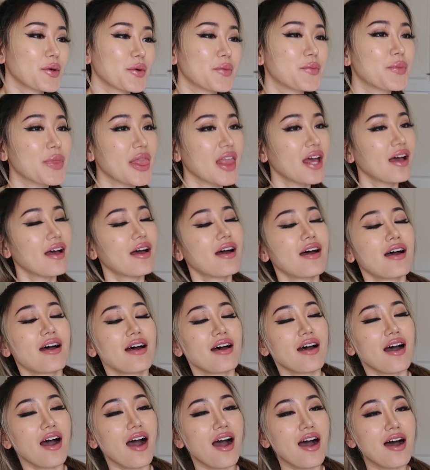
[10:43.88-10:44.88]
So
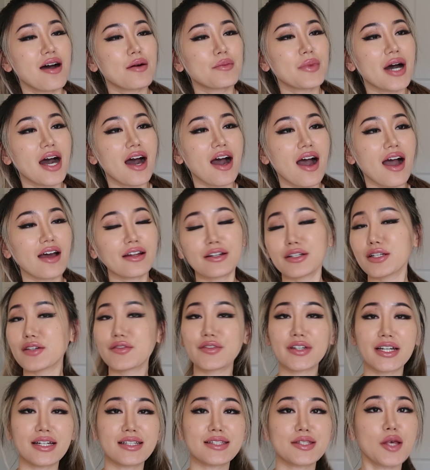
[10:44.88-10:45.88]
um, I don't know if
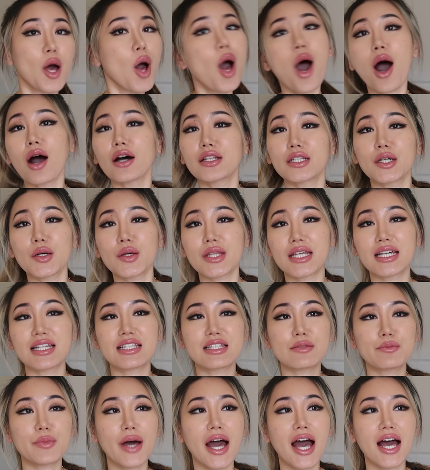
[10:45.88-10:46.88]
you guys all know
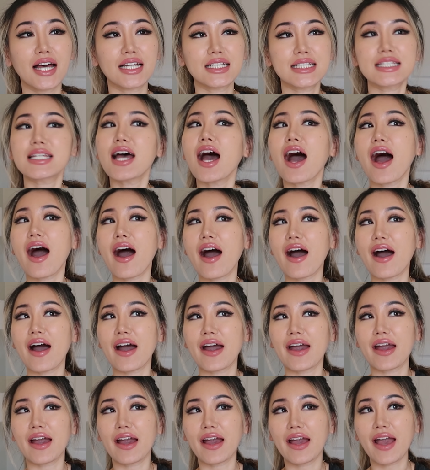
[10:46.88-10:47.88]
this, but
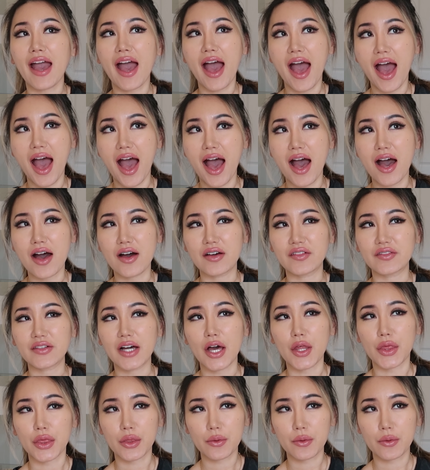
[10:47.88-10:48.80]
I have a